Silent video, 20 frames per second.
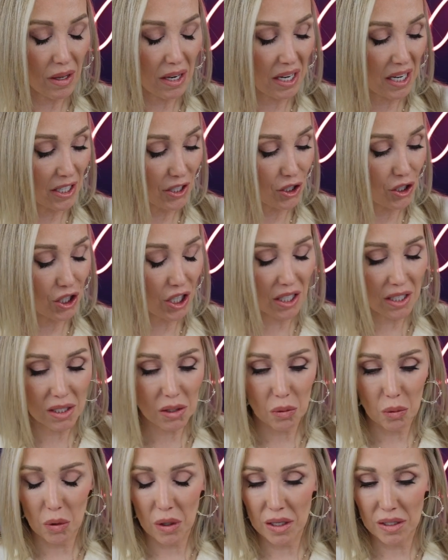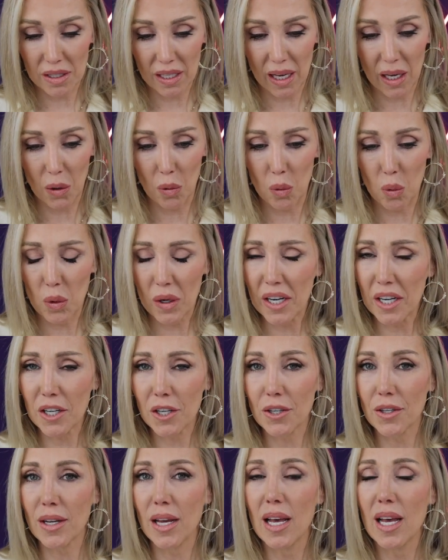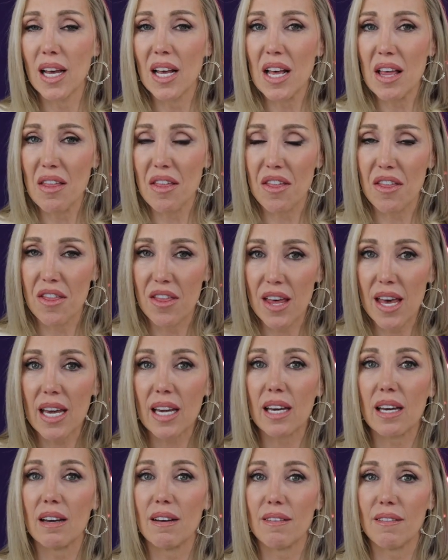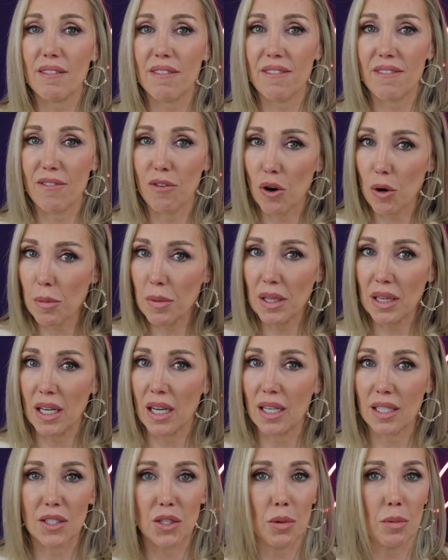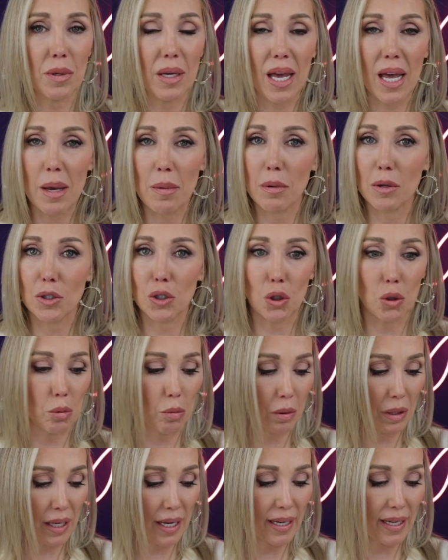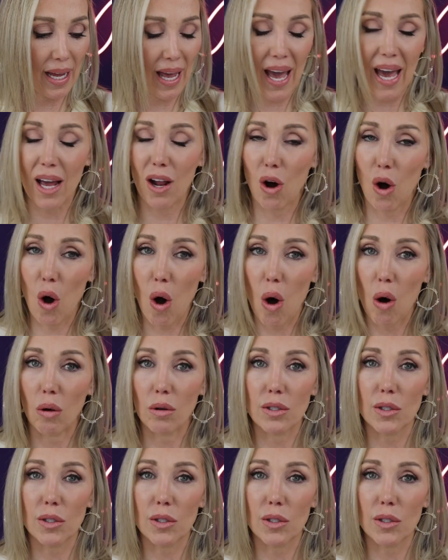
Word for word: that it just was a weird, thick formula to be able to blend at all.